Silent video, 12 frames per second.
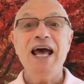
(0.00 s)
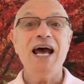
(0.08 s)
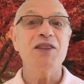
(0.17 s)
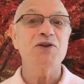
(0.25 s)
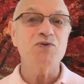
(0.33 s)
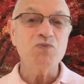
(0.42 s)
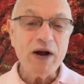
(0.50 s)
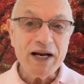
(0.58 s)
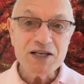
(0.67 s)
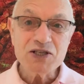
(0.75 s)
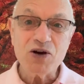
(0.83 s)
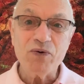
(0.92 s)
and their weight
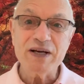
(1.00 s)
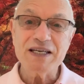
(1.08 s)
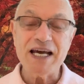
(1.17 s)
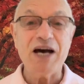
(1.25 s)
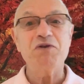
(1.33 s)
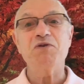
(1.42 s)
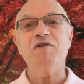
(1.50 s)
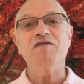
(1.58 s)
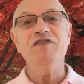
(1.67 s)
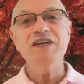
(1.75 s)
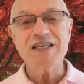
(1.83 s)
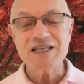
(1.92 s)
is going down and their
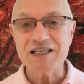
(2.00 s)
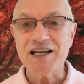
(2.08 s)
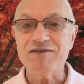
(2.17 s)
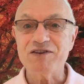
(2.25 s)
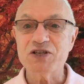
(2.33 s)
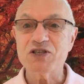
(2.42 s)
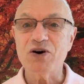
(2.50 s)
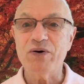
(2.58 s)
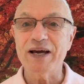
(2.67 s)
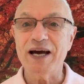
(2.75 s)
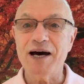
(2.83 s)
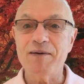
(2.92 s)
fitness level is
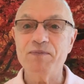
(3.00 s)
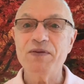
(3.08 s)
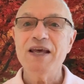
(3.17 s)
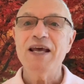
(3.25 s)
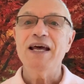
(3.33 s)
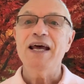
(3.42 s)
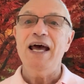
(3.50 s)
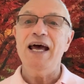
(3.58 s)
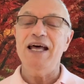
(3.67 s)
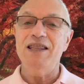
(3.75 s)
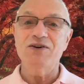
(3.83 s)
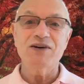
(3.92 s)
going up
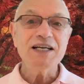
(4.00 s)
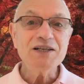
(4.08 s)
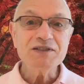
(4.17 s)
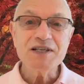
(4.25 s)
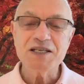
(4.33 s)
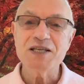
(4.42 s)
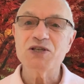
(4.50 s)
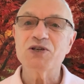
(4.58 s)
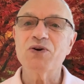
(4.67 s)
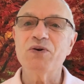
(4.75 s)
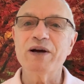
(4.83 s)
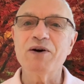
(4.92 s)
and their illnesses are
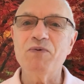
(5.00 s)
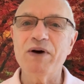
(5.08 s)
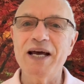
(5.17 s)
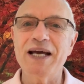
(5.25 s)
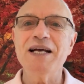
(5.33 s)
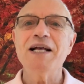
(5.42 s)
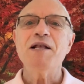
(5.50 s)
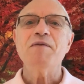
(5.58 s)
going away,